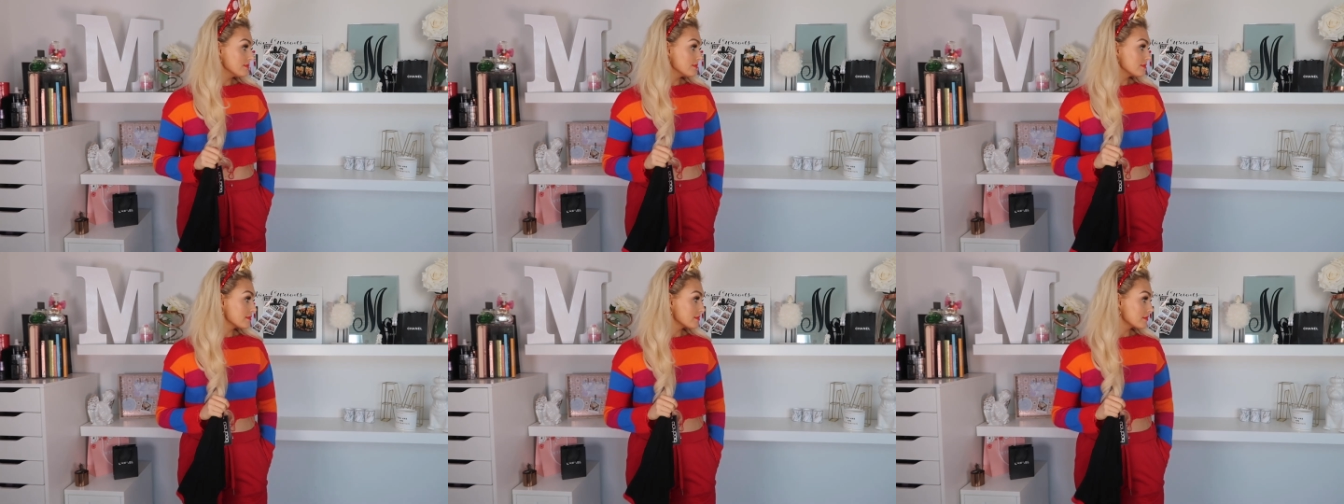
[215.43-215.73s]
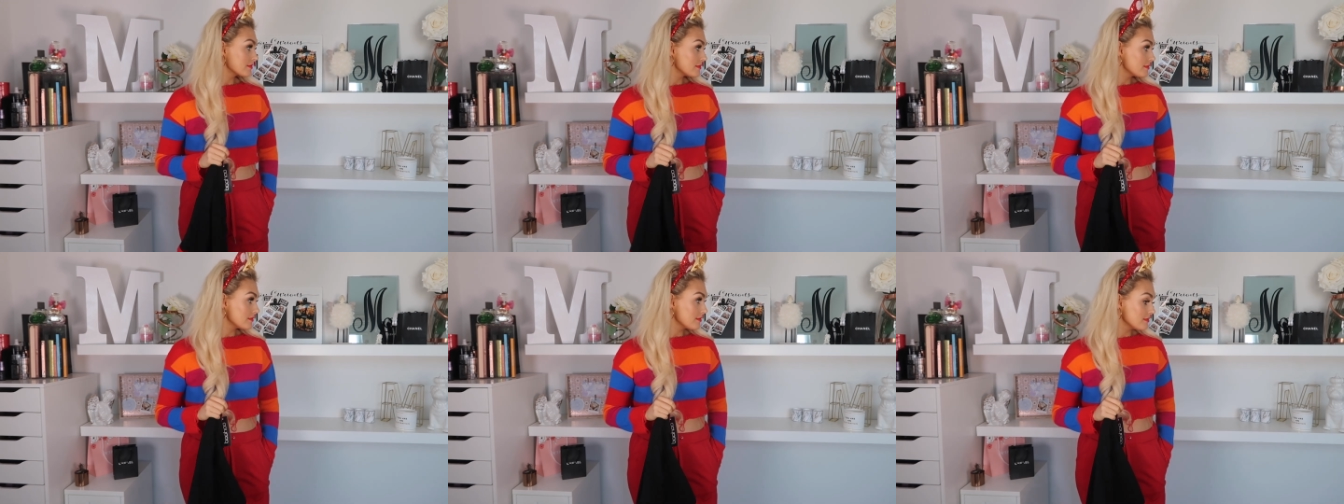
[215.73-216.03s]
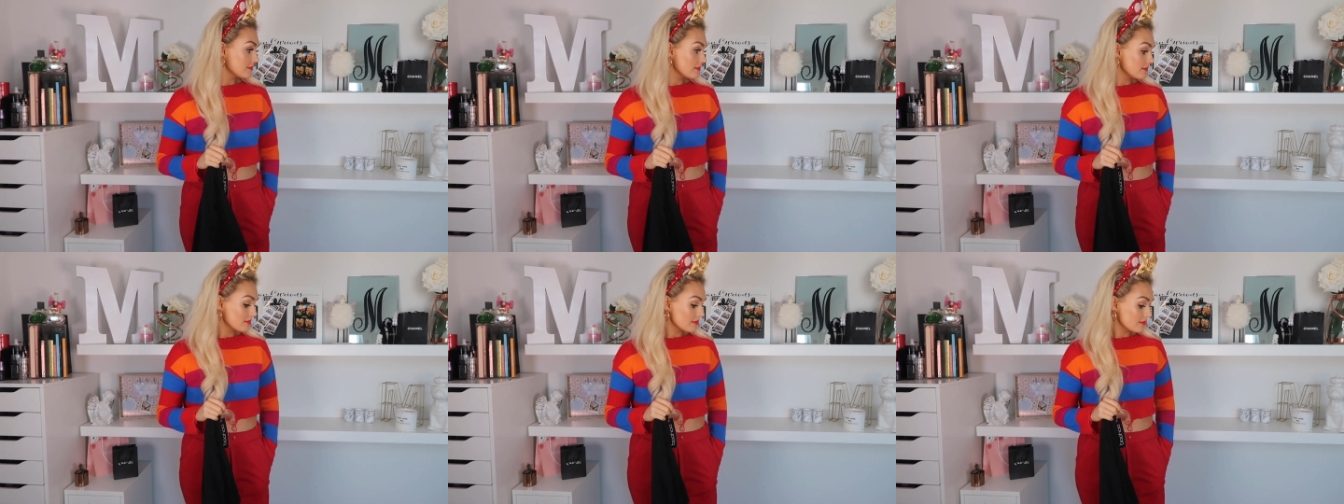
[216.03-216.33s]
I'm too
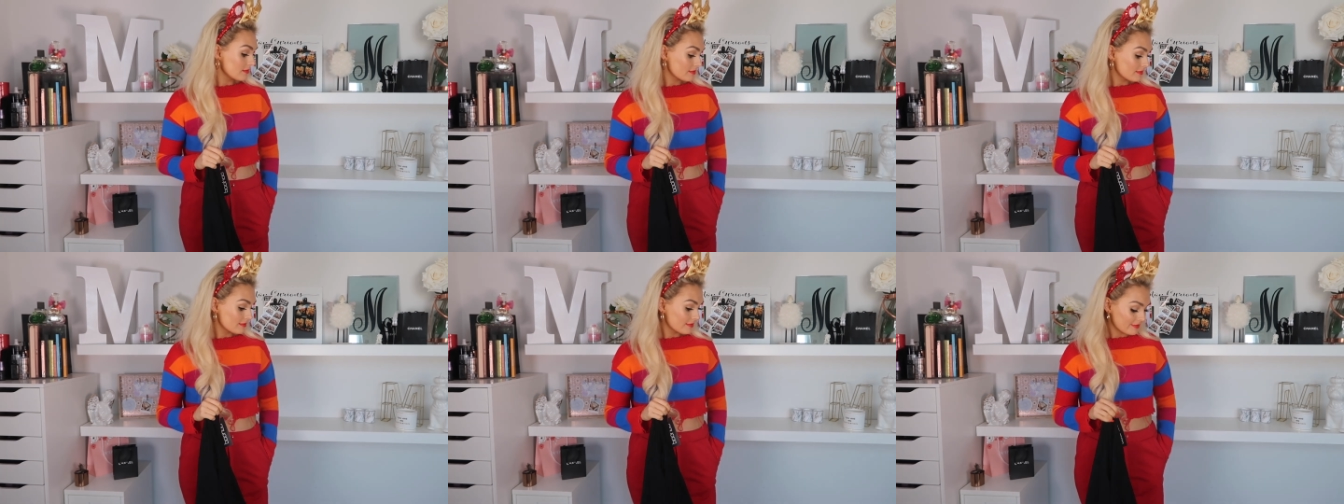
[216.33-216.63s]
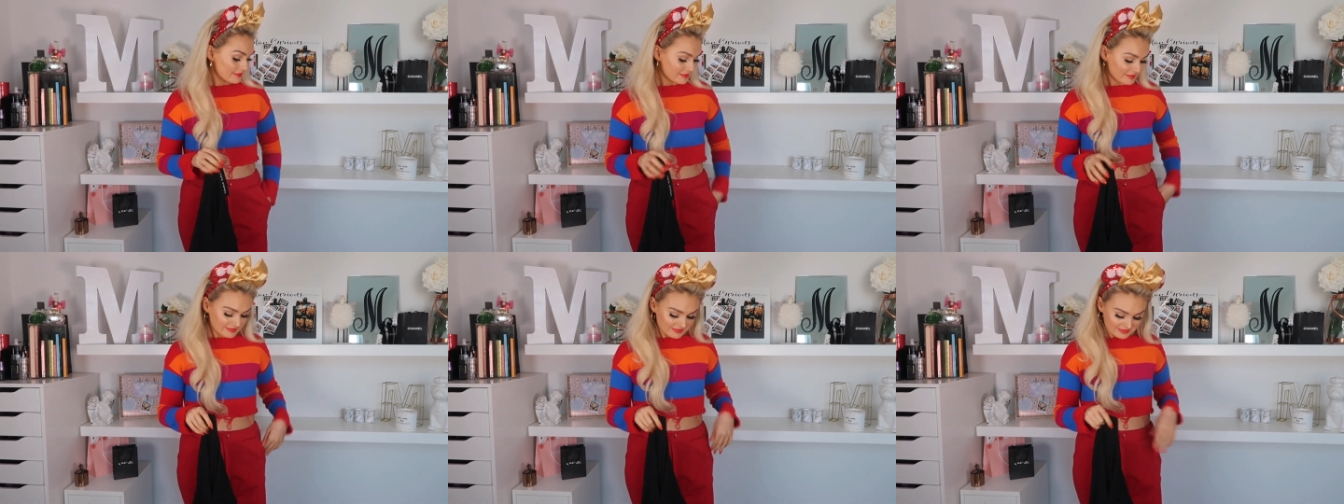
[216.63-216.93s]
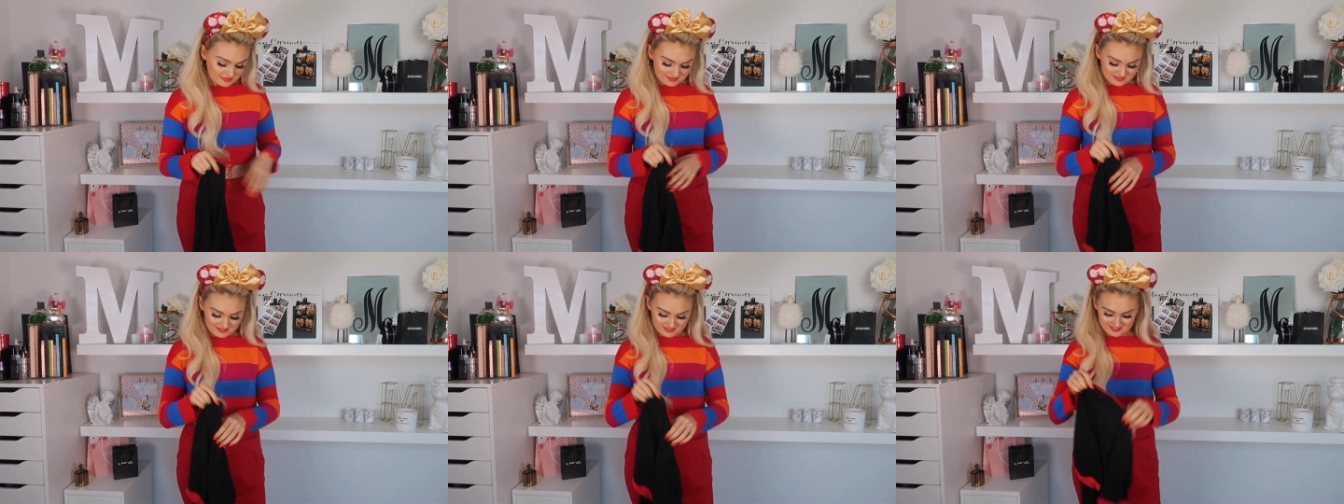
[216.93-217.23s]
excited not to
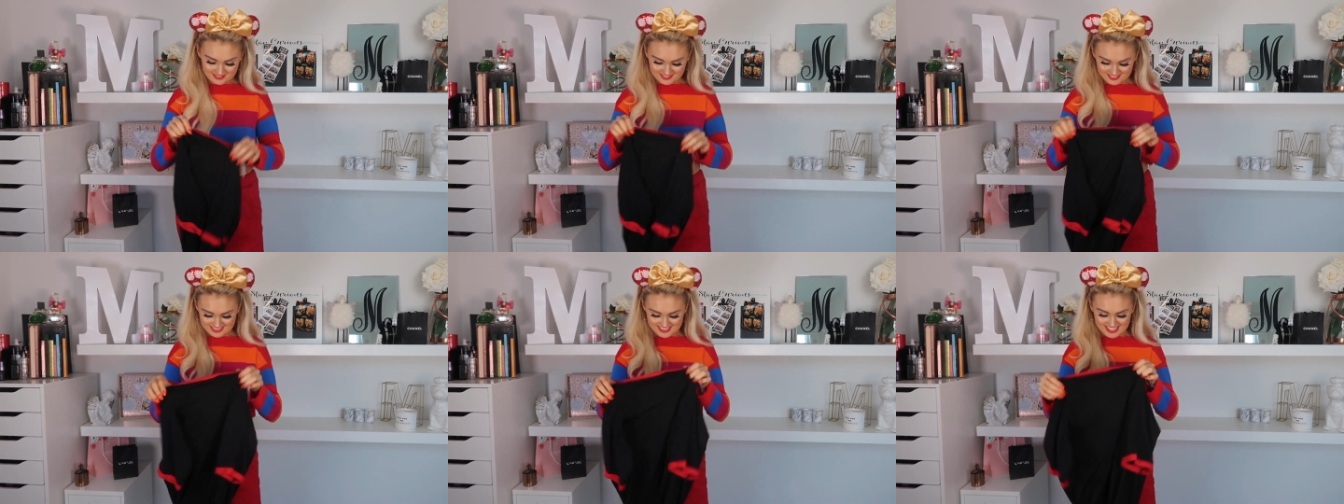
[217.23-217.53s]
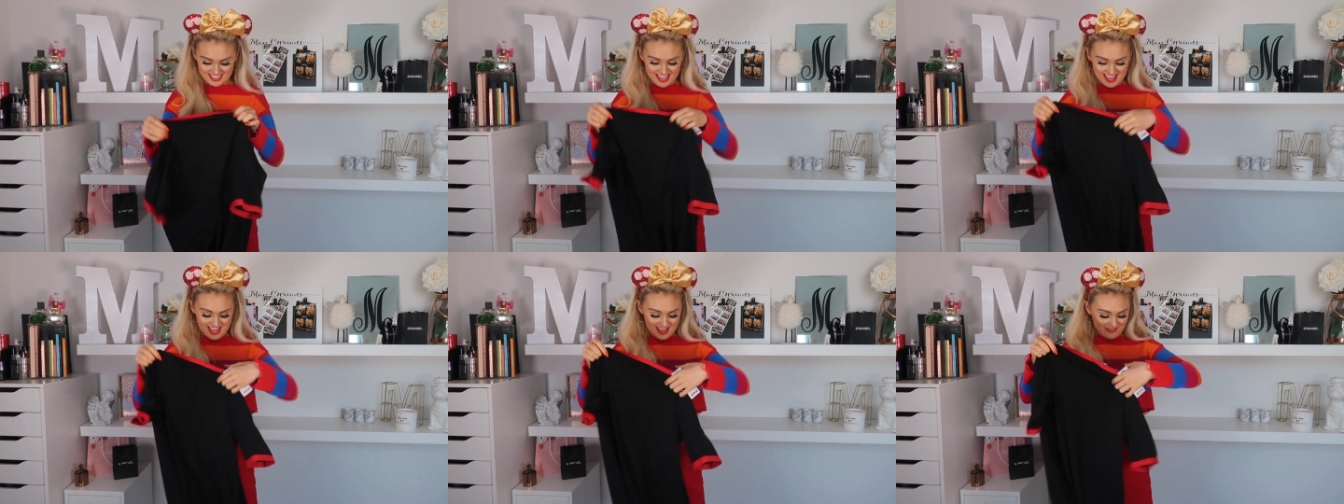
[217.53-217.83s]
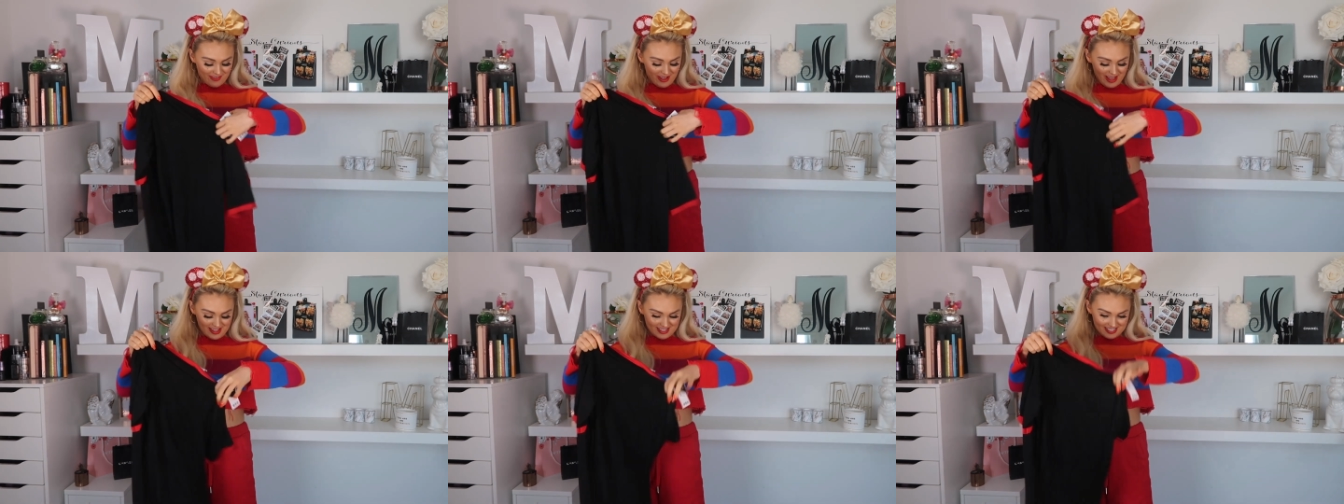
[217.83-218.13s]
come in.
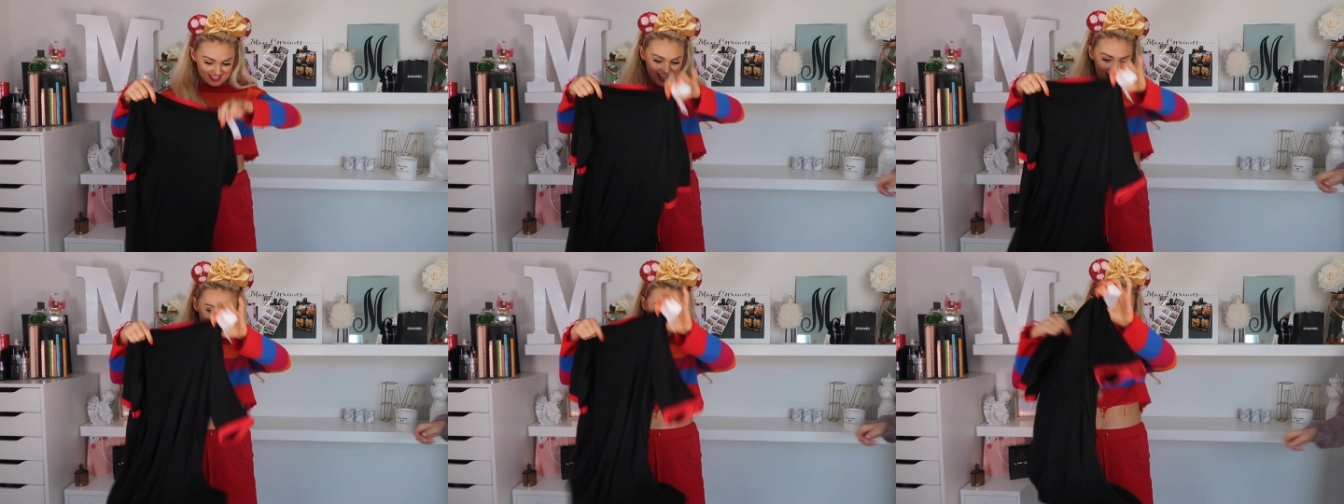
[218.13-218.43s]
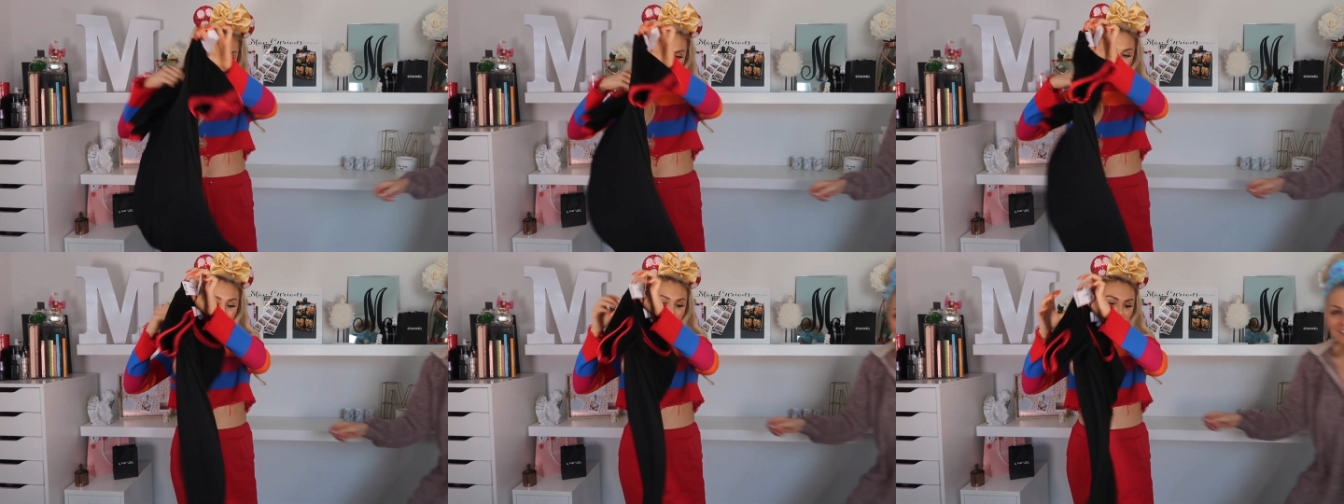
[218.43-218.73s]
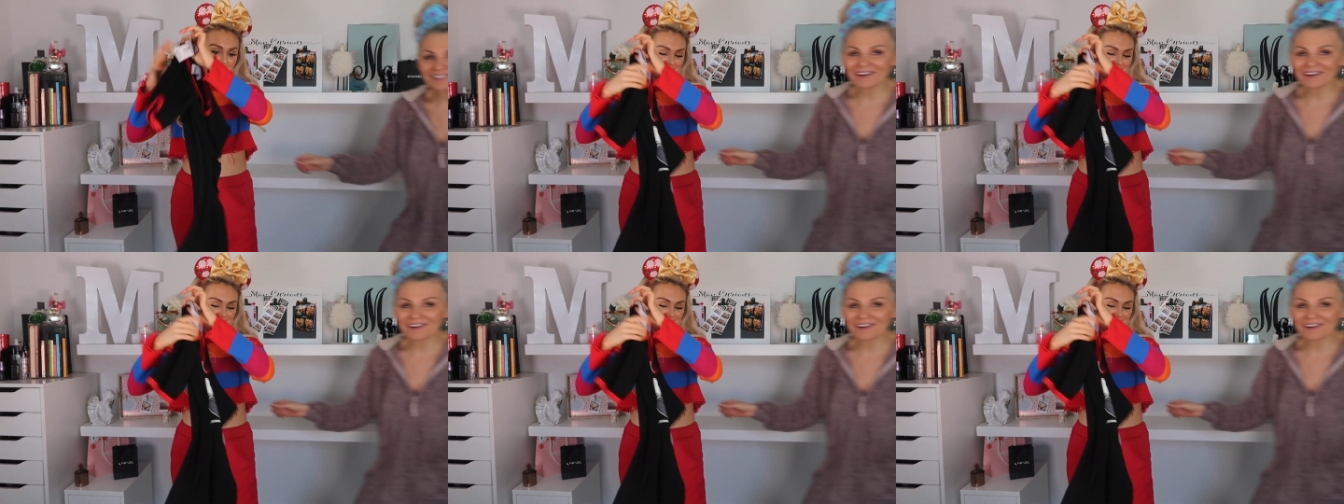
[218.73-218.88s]
Well, so far...